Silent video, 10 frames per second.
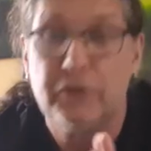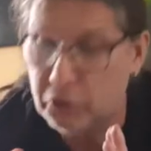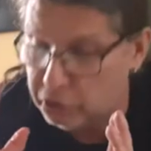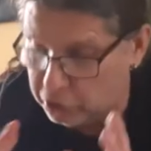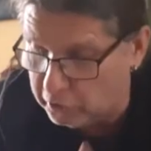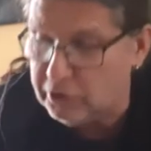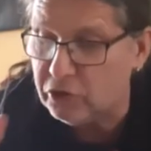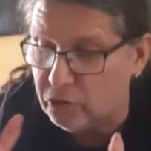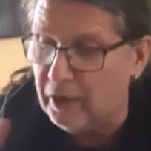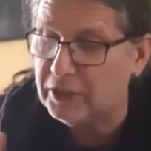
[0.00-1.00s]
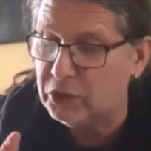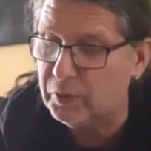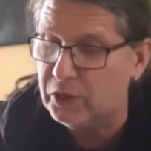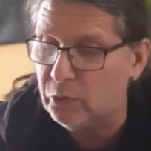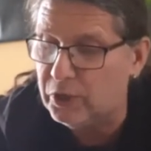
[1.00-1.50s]
So just trust your
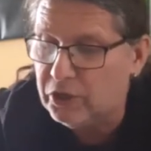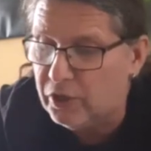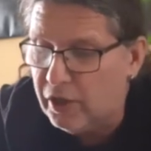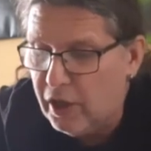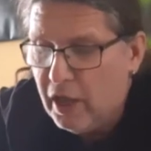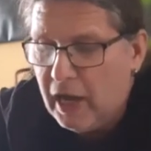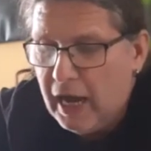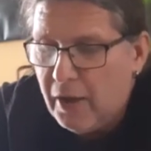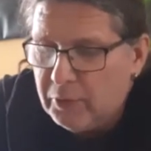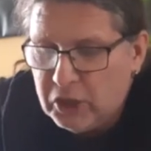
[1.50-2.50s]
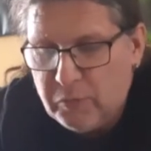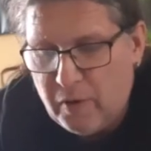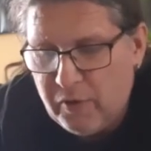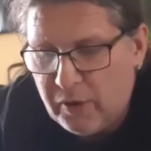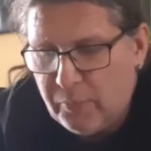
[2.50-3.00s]
intuition, uh, which is
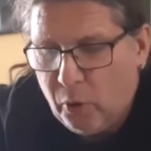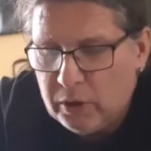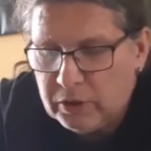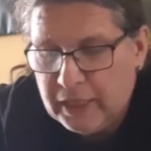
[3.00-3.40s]
very important.